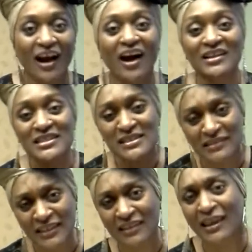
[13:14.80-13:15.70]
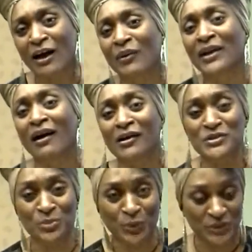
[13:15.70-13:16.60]
constantly allowing
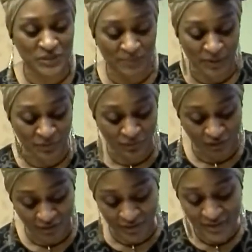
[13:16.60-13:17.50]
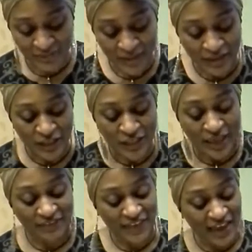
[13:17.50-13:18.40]
God's word to be on your heart.
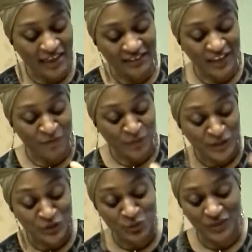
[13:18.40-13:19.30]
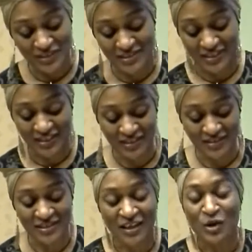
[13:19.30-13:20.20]
And then, if we do these
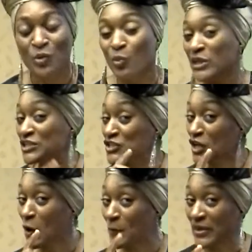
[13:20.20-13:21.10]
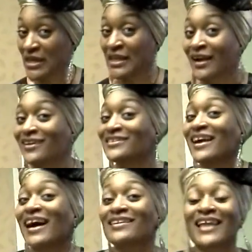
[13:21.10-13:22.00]
things, we shall be
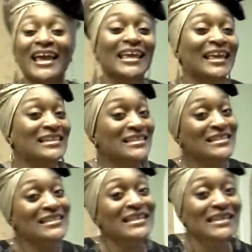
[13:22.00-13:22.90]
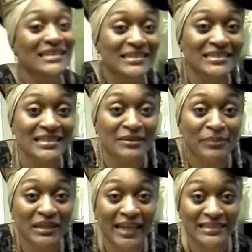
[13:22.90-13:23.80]
not like a seed
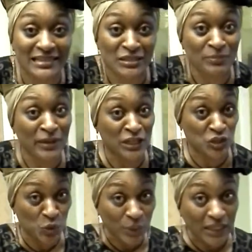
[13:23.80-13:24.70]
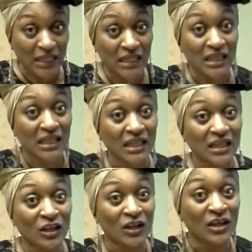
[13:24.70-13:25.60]
planted to be a tree
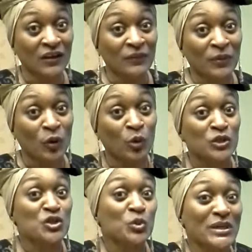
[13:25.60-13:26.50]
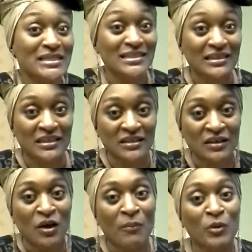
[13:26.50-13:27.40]
or a tree seed,
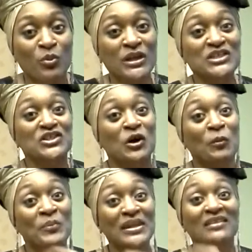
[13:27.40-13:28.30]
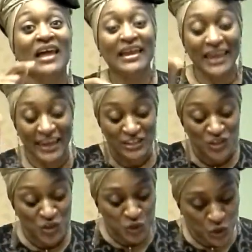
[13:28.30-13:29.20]
but we shall be like a
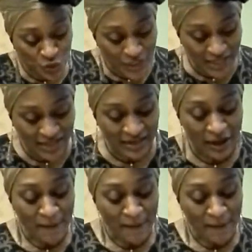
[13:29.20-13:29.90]
tree